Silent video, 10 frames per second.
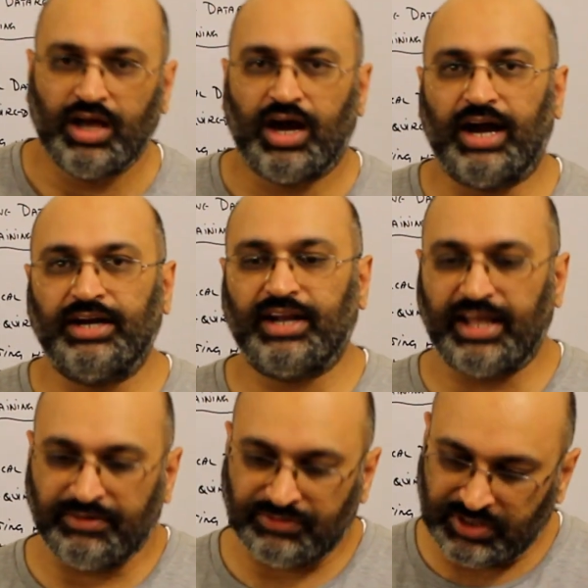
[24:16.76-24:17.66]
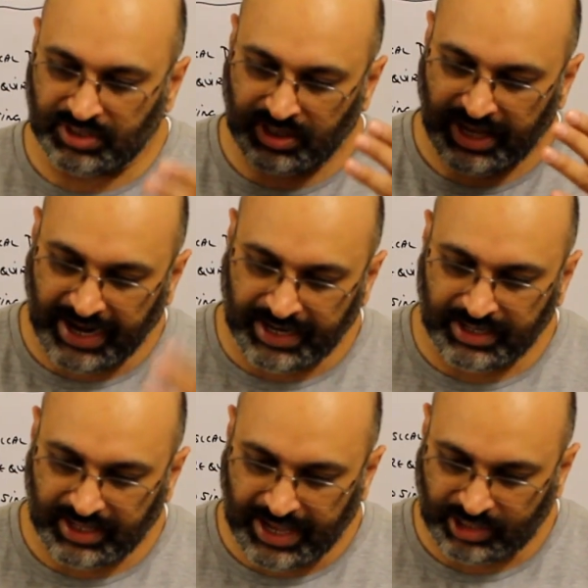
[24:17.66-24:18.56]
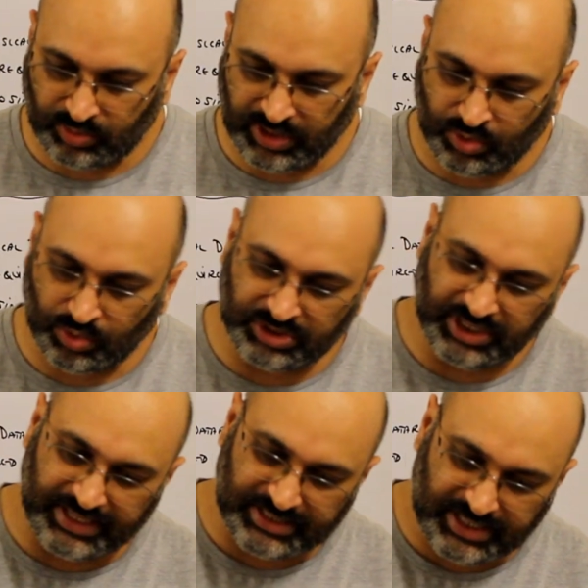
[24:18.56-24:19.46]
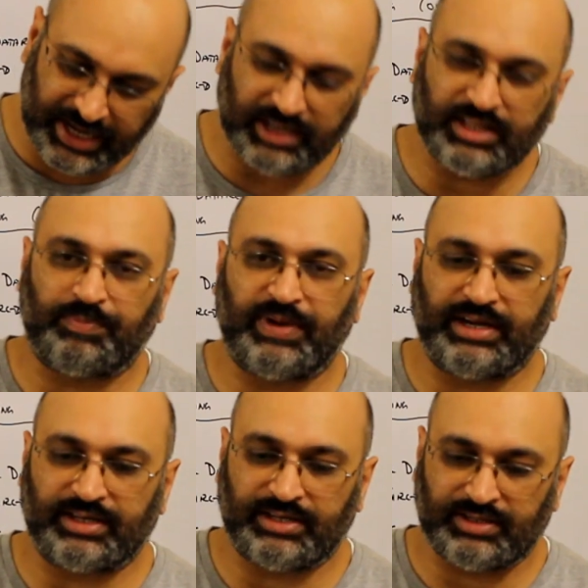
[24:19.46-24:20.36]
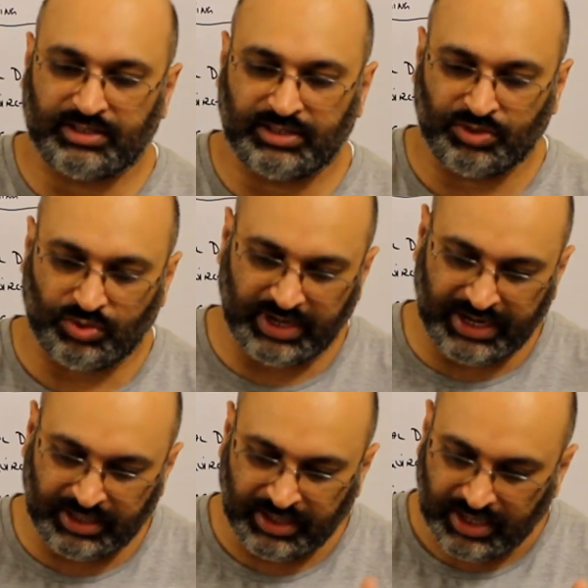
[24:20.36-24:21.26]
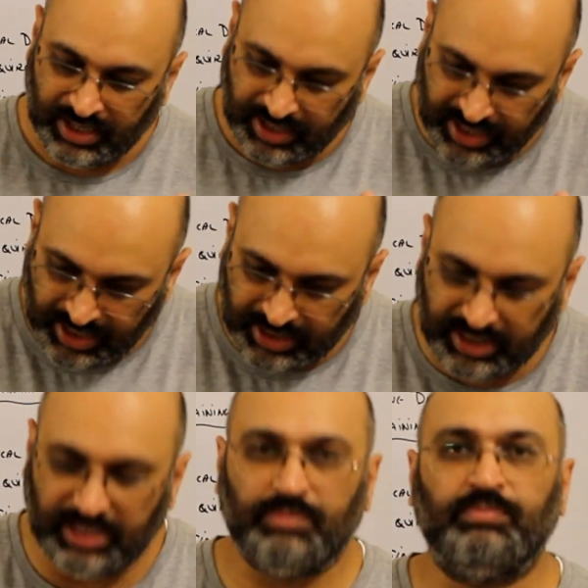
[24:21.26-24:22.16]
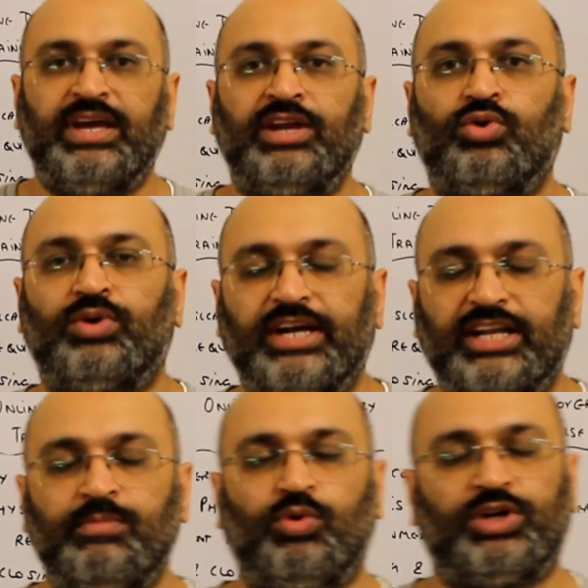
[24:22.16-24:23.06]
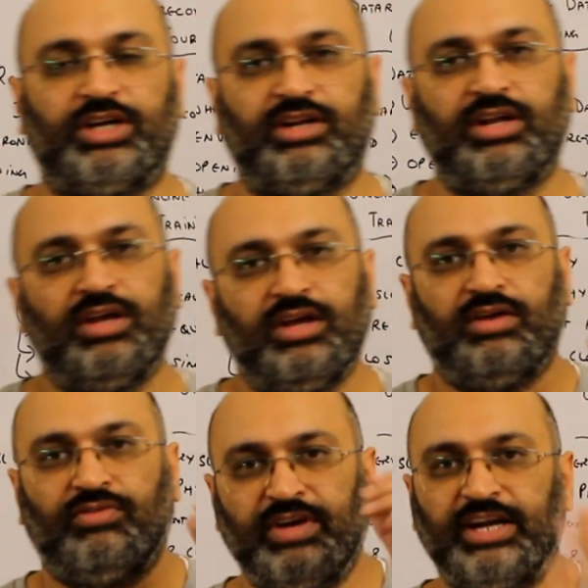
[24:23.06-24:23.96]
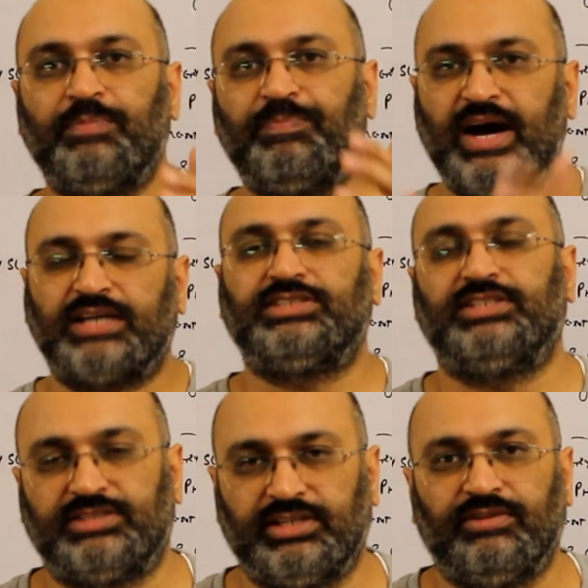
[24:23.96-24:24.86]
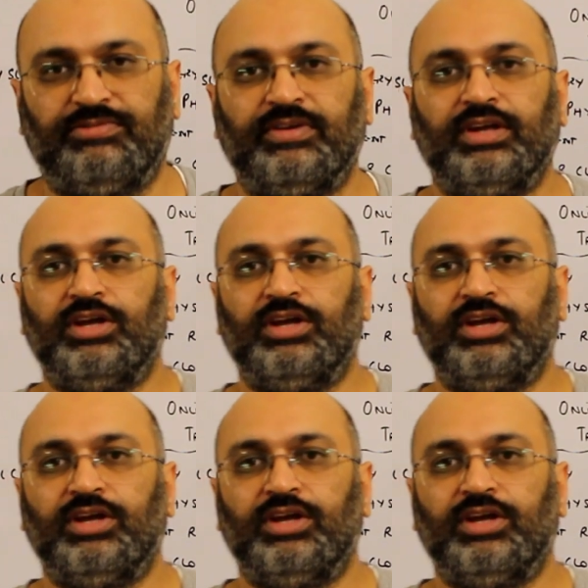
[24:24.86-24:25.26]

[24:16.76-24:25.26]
hard drives the head actually goes inside the platter and near the main rotating motor where it parks itself.